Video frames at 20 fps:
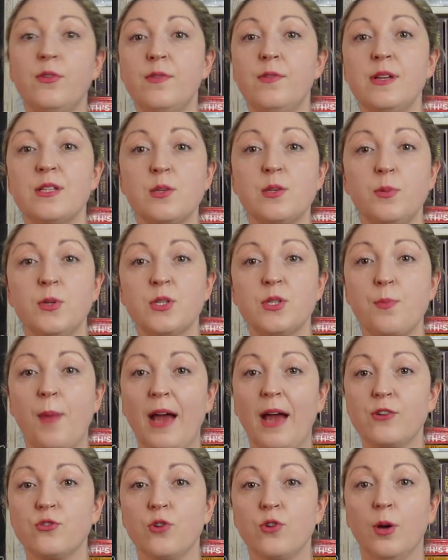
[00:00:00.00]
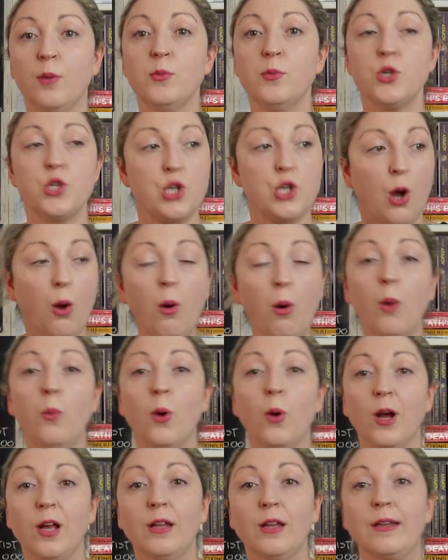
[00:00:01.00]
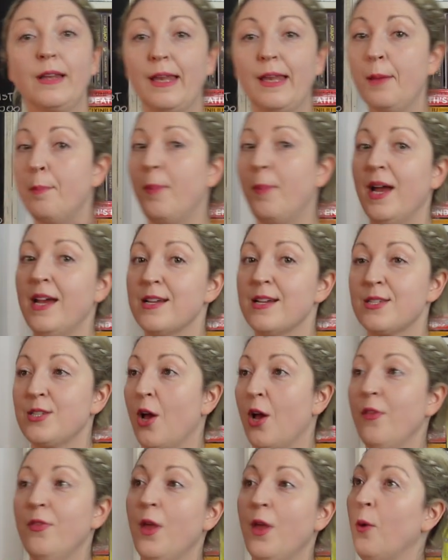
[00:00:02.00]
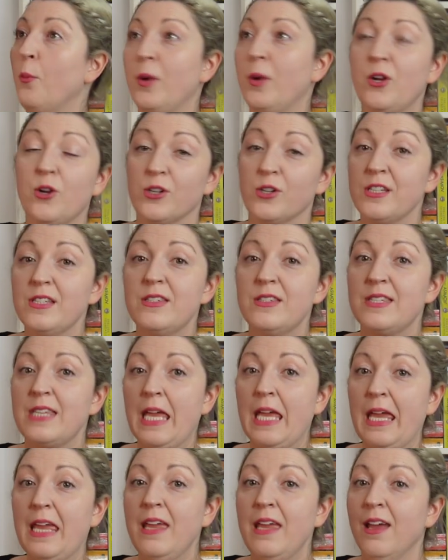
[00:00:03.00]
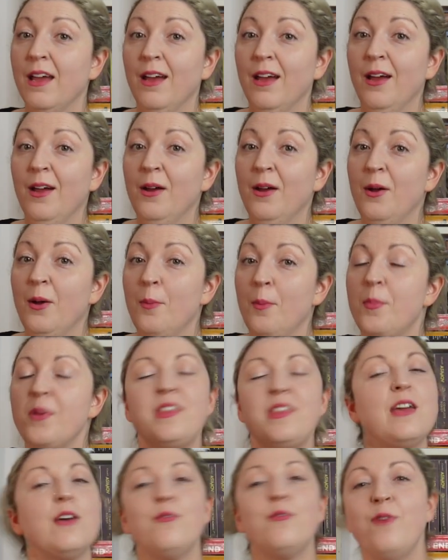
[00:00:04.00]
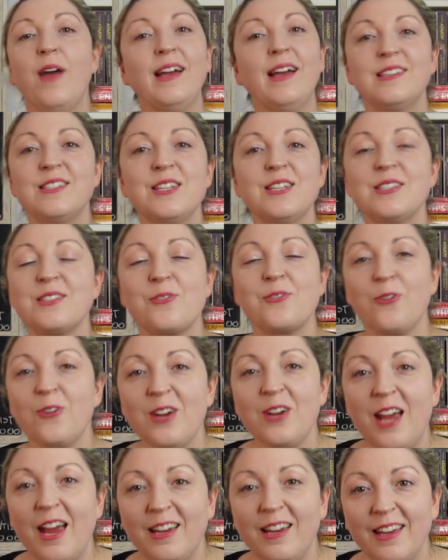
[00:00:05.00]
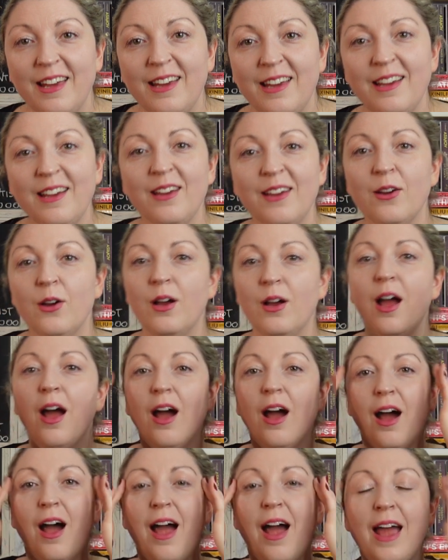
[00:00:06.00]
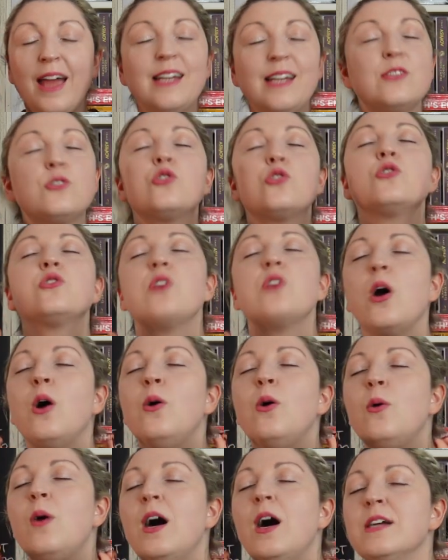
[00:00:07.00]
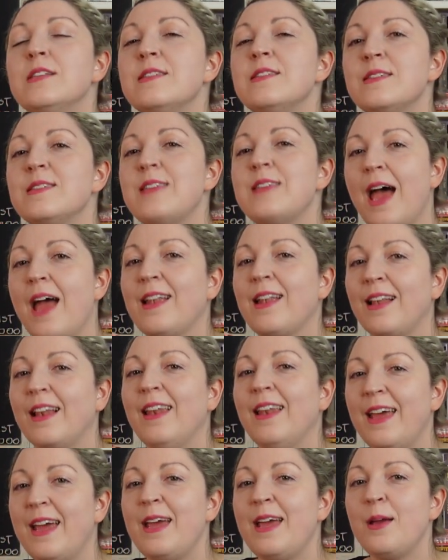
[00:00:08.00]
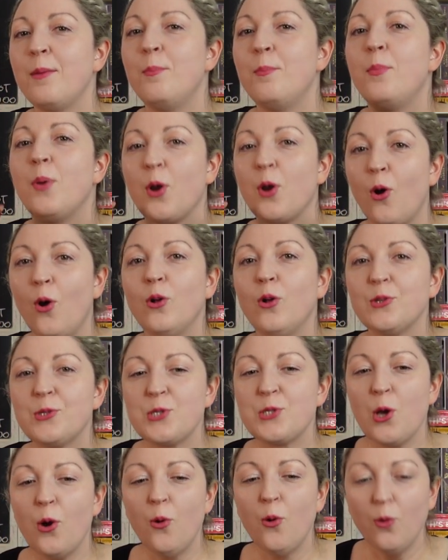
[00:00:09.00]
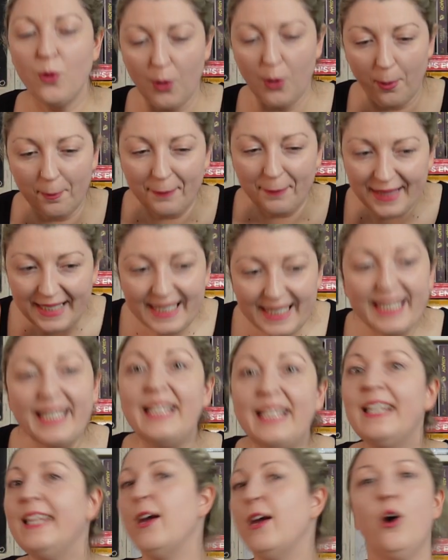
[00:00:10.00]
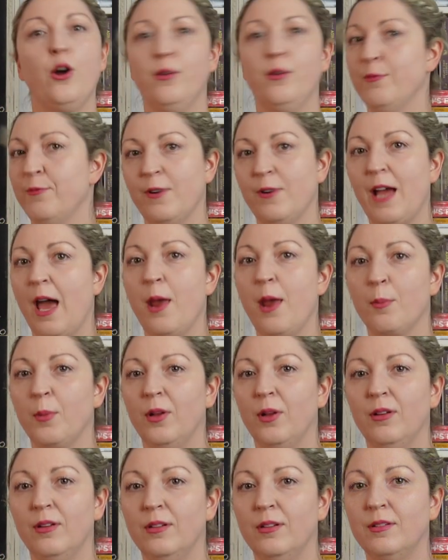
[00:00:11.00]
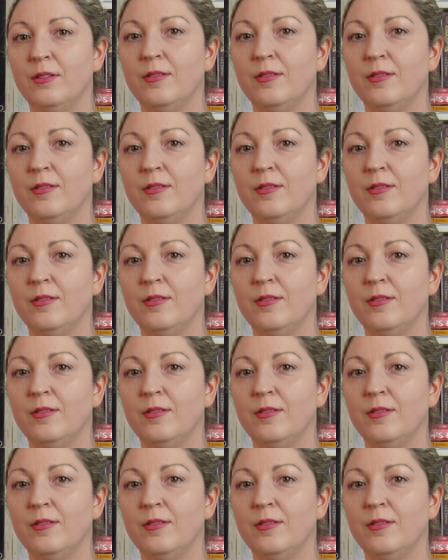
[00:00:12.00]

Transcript: the visible spectrum, show a world lit by a sun that we couldn't see. But the effect it's creating, it's so unsettling, but also completely unforgettable.